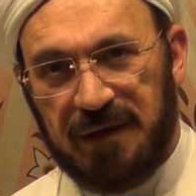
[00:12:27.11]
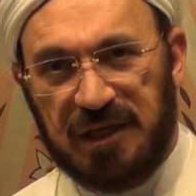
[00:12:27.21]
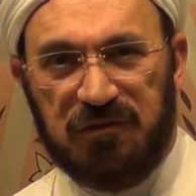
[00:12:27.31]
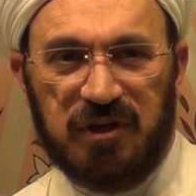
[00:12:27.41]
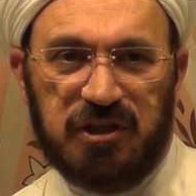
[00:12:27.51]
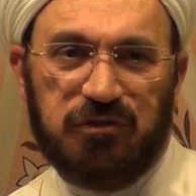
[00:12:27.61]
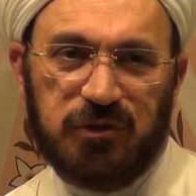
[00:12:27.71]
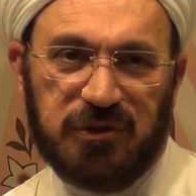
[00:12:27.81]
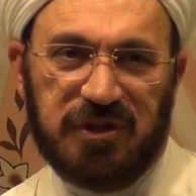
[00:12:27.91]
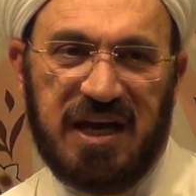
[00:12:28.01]
Even if
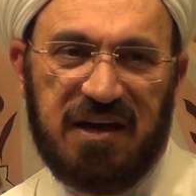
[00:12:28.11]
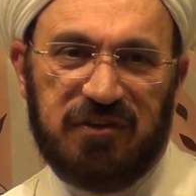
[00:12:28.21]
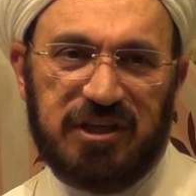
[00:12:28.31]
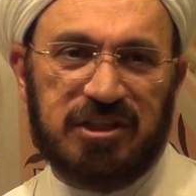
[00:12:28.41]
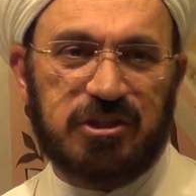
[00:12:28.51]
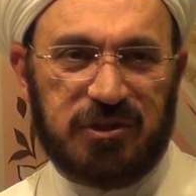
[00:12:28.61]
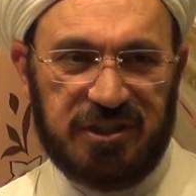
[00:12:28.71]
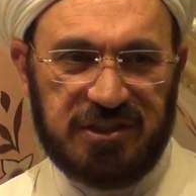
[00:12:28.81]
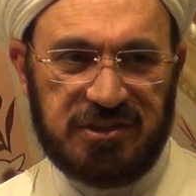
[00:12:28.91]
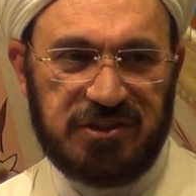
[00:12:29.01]
you don't have
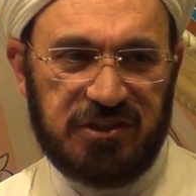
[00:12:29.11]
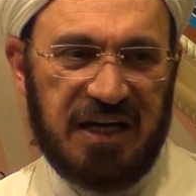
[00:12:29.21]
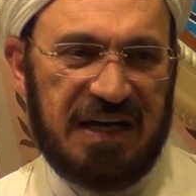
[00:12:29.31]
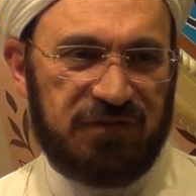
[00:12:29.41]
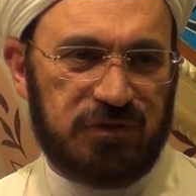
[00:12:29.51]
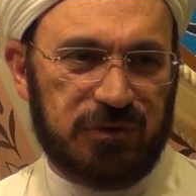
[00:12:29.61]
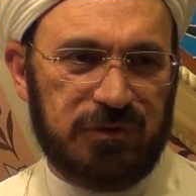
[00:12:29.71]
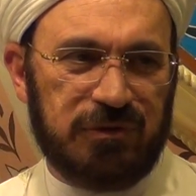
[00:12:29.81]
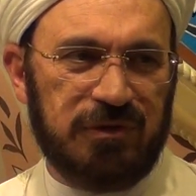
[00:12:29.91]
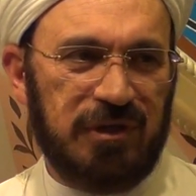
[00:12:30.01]
insurance, you have
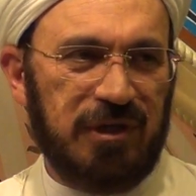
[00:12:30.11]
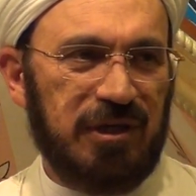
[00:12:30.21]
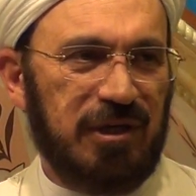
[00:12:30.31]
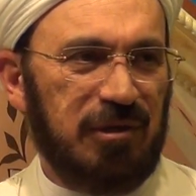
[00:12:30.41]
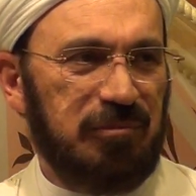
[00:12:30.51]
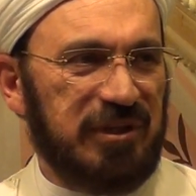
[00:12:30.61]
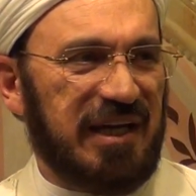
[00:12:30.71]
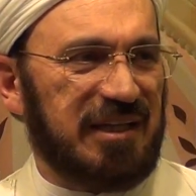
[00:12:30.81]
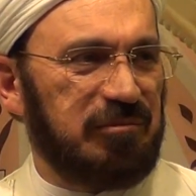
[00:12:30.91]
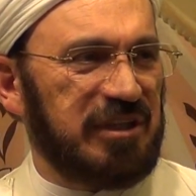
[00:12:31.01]
to be
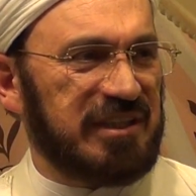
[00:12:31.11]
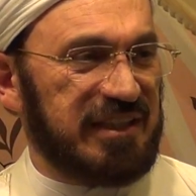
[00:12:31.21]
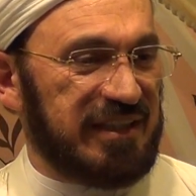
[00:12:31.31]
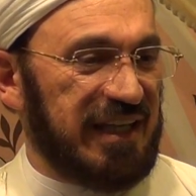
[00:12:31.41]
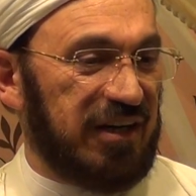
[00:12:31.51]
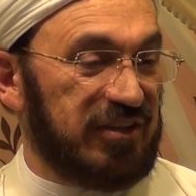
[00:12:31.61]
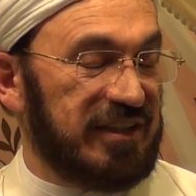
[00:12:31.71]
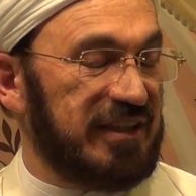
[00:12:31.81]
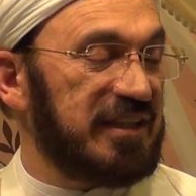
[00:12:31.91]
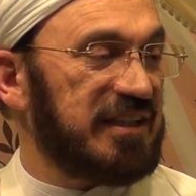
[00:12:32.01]
admitted. Now
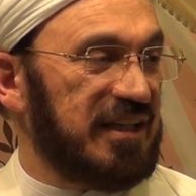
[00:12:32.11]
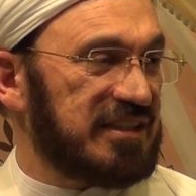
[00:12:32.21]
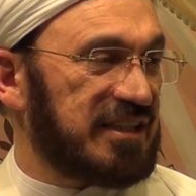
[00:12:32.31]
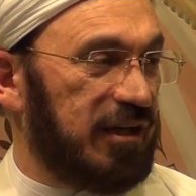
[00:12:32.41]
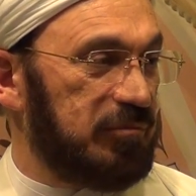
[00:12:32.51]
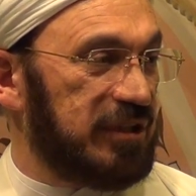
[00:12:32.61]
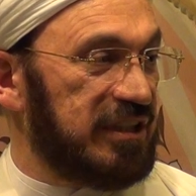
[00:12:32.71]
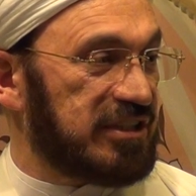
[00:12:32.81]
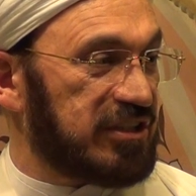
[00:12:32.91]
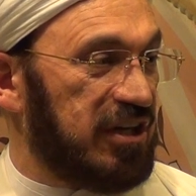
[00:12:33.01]
the details can be
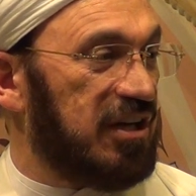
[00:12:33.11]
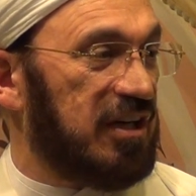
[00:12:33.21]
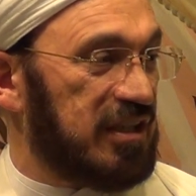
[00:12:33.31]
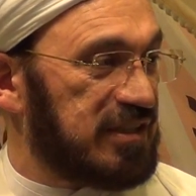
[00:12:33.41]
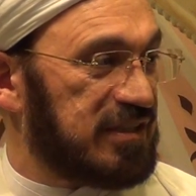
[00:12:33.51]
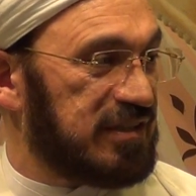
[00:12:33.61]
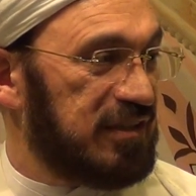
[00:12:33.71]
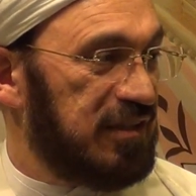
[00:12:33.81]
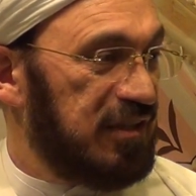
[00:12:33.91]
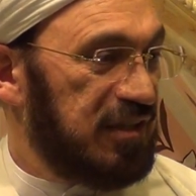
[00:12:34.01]
discussed,
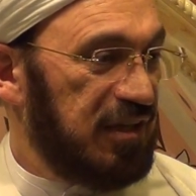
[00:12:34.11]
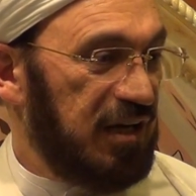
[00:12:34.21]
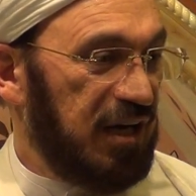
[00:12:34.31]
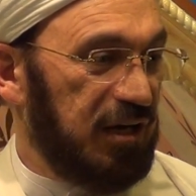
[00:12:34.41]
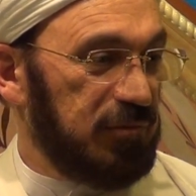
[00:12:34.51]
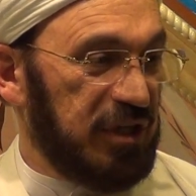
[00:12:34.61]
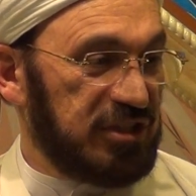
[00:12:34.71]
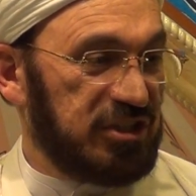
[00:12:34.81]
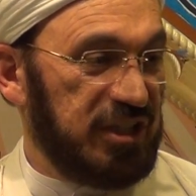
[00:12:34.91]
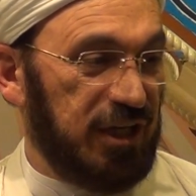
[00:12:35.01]
how
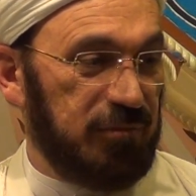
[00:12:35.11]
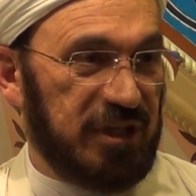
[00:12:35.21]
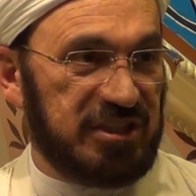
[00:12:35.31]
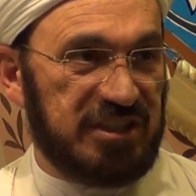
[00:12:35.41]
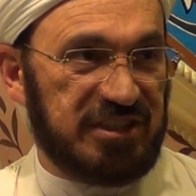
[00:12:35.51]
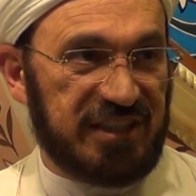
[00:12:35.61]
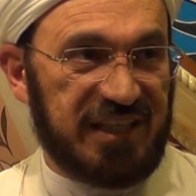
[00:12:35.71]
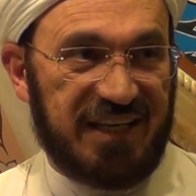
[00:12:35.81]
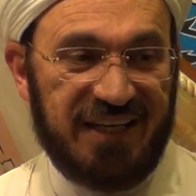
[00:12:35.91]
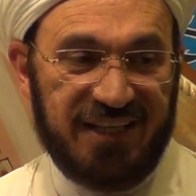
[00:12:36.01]
much emergency
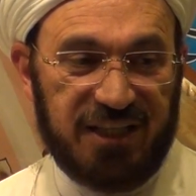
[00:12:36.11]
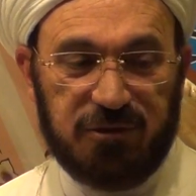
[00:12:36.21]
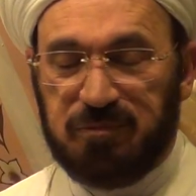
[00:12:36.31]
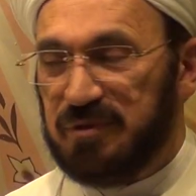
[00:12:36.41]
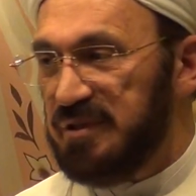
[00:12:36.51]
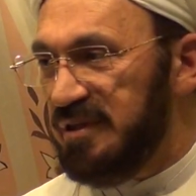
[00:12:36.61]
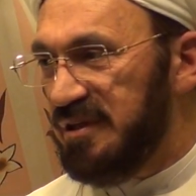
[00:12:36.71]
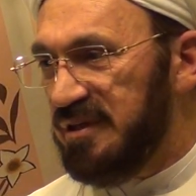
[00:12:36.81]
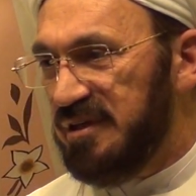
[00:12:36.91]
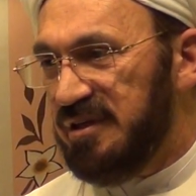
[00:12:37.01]
can help,
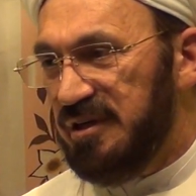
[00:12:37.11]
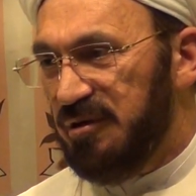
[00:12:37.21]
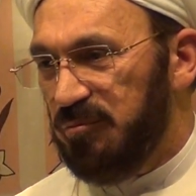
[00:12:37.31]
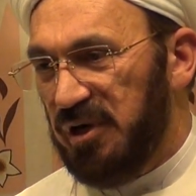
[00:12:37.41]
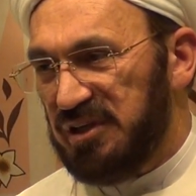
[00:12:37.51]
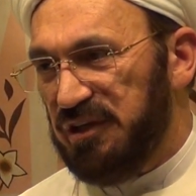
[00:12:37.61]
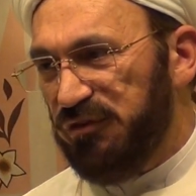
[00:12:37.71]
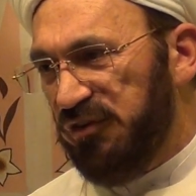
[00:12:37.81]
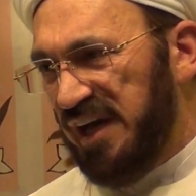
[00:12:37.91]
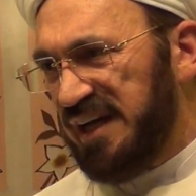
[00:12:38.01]
but the
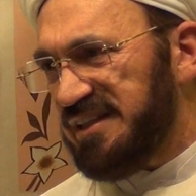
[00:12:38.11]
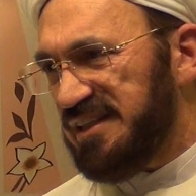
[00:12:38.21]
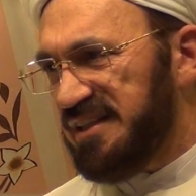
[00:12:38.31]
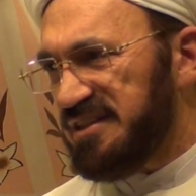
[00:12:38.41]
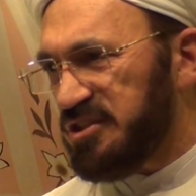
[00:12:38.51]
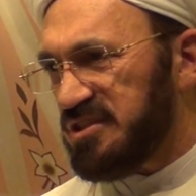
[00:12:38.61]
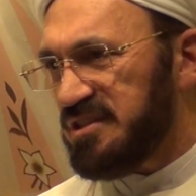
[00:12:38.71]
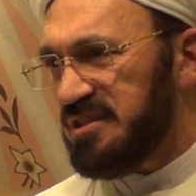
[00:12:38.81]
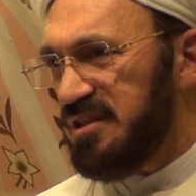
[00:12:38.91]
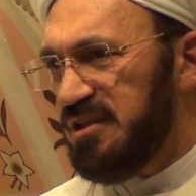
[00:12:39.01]
fact
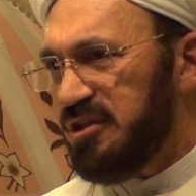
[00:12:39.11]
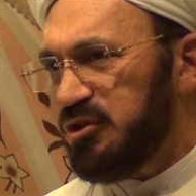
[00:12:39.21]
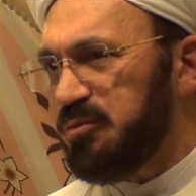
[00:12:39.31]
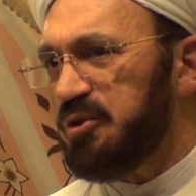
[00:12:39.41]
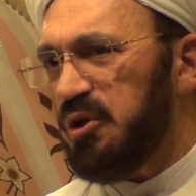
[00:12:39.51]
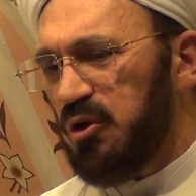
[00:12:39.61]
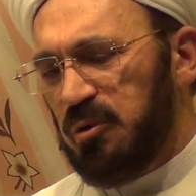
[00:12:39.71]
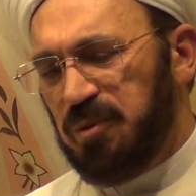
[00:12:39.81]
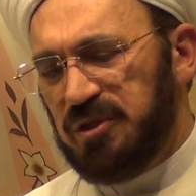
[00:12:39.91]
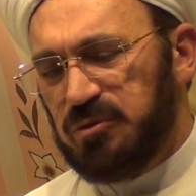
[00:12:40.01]
is to be
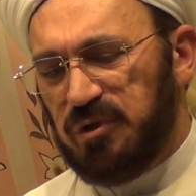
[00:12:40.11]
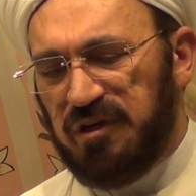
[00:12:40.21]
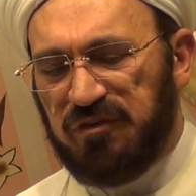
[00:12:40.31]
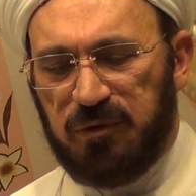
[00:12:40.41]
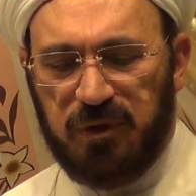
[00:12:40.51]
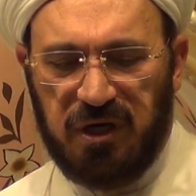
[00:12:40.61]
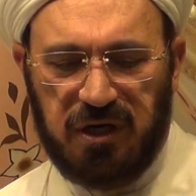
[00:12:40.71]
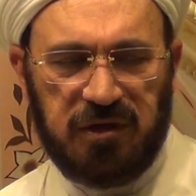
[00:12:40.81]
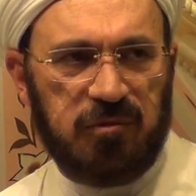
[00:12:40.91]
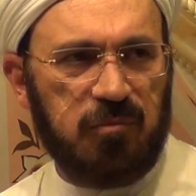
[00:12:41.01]
open to
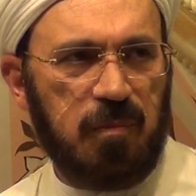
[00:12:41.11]
everyone,